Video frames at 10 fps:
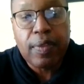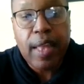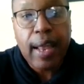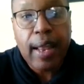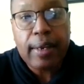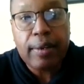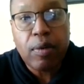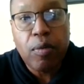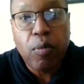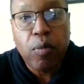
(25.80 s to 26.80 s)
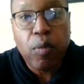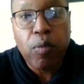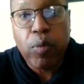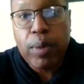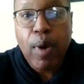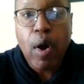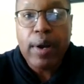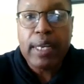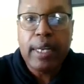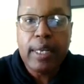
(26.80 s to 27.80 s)
that we
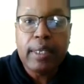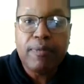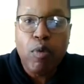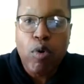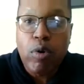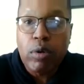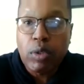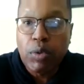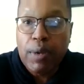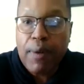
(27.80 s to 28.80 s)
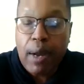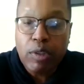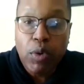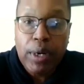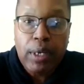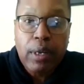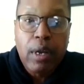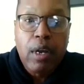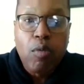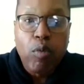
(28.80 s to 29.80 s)
bought in for 2520,
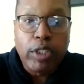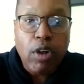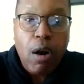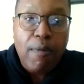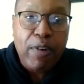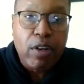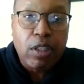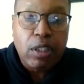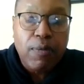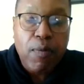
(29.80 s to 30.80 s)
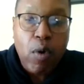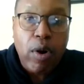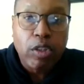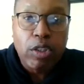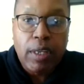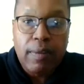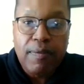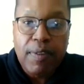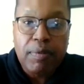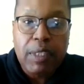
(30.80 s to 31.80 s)
which offered us
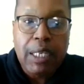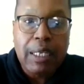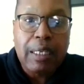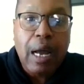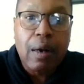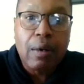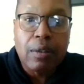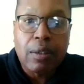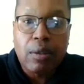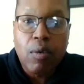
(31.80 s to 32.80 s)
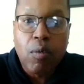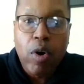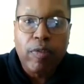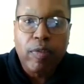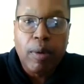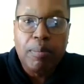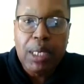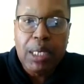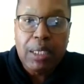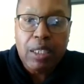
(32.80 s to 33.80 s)
$415 worth of
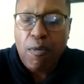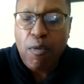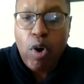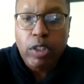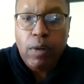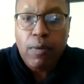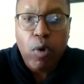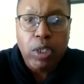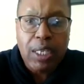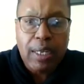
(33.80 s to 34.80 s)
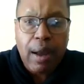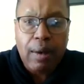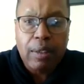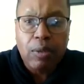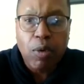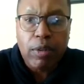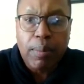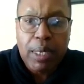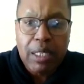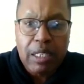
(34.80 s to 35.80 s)
business, or $414 worth
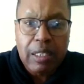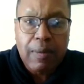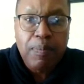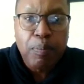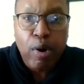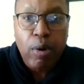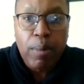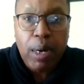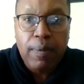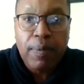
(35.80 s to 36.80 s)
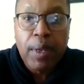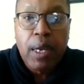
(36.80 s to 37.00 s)
of business per month.